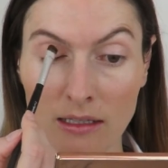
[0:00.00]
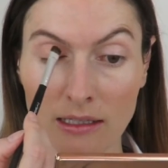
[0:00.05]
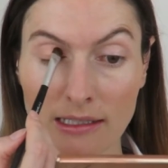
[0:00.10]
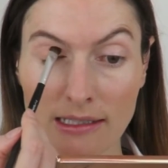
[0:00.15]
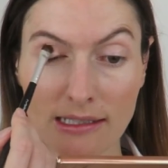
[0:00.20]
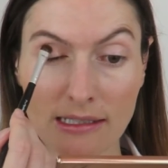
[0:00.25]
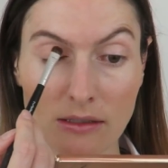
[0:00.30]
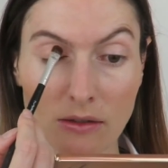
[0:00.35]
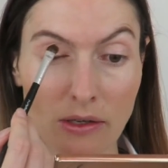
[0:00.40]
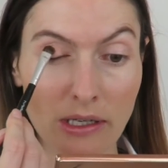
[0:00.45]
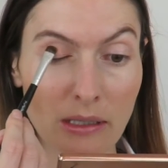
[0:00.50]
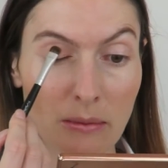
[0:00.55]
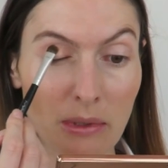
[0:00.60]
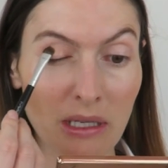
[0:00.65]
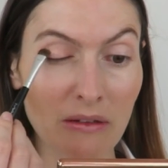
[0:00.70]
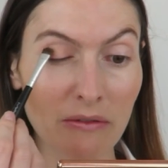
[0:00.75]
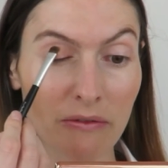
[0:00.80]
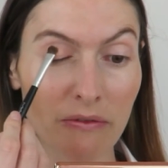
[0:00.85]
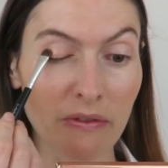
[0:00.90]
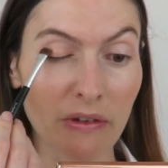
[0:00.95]
This is going to
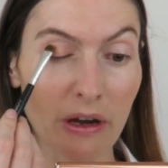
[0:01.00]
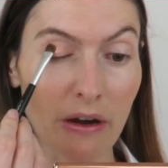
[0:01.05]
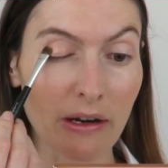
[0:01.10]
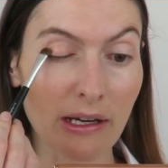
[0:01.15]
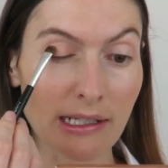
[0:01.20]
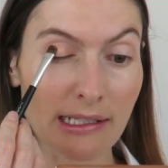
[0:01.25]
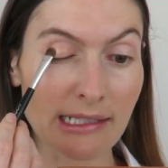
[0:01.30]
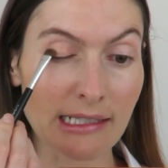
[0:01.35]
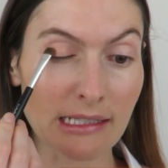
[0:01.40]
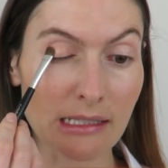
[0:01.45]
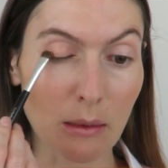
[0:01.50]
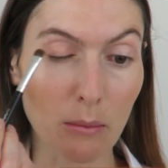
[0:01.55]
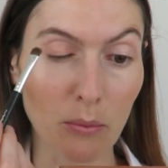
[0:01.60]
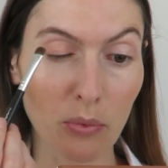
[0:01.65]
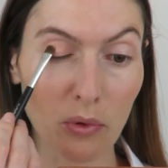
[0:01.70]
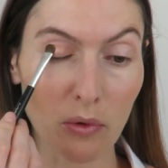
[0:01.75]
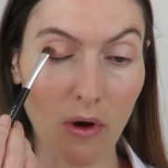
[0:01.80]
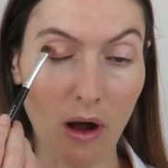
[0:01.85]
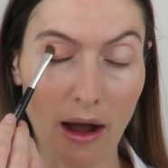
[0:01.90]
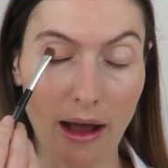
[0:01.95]
be a very
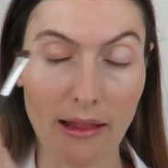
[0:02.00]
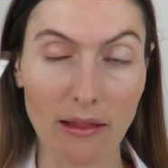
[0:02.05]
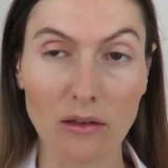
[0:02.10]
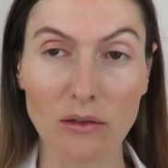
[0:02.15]
simple eye